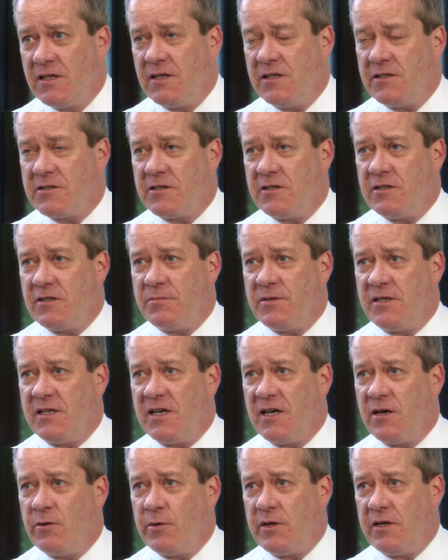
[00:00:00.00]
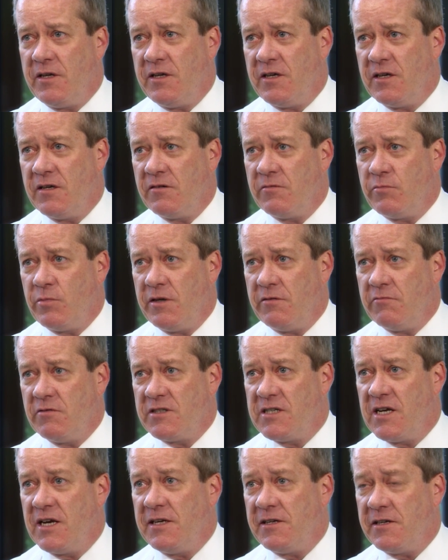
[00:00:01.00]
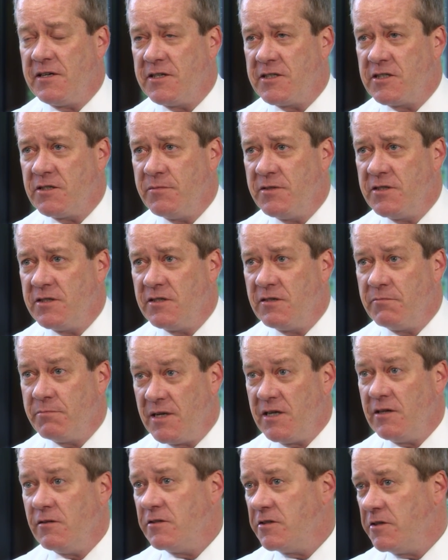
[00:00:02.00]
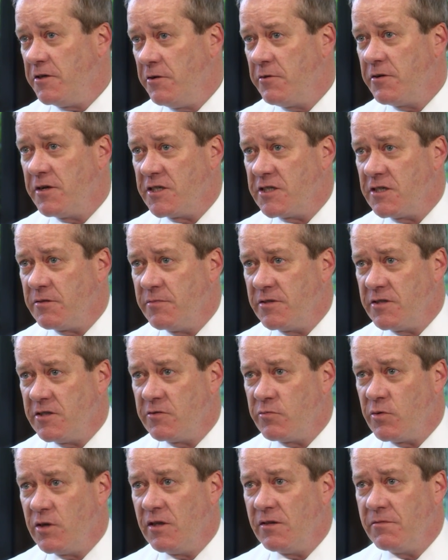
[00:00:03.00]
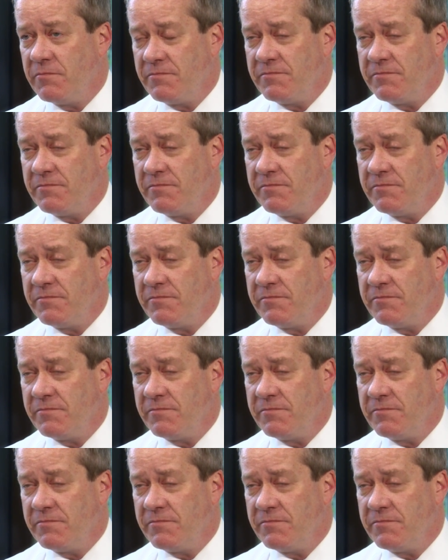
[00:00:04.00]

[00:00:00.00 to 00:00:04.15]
It's going to be how we retain customers and appeal to new customers as well.